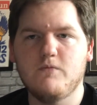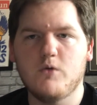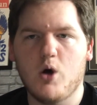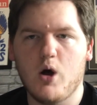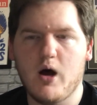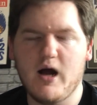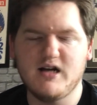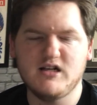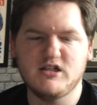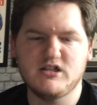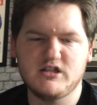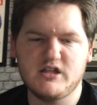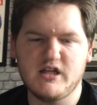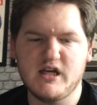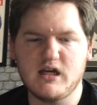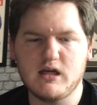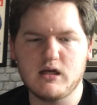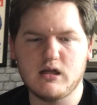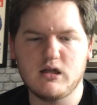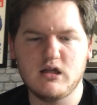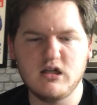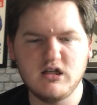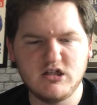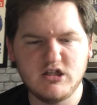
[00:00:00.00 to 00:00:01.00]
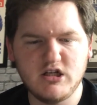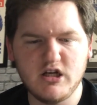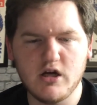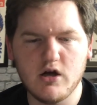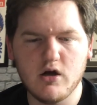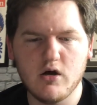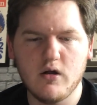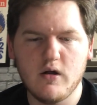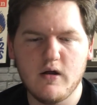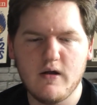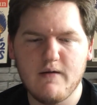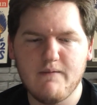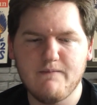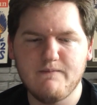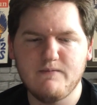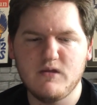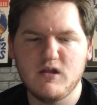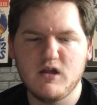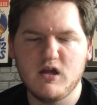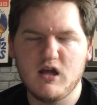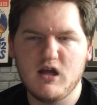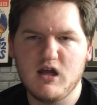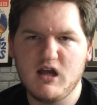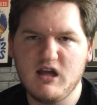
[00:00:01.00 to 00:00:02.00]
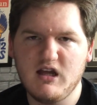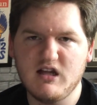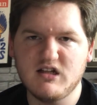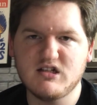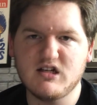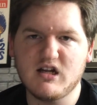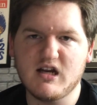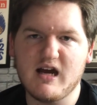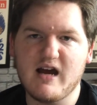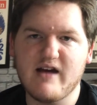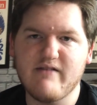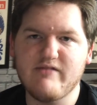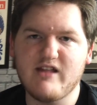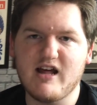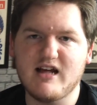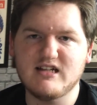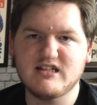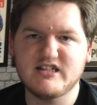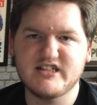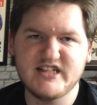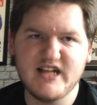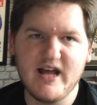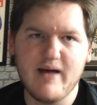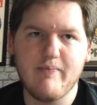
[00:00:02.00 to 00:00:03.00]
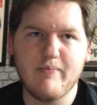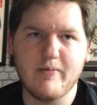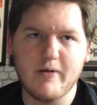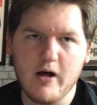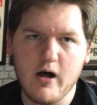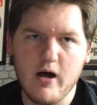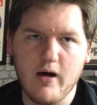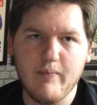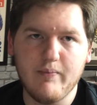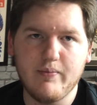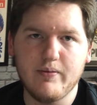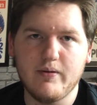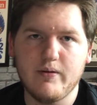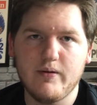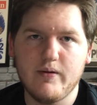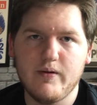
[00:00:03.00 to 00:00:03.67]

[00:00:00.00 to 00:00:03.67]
I just think this year he is going to have that step up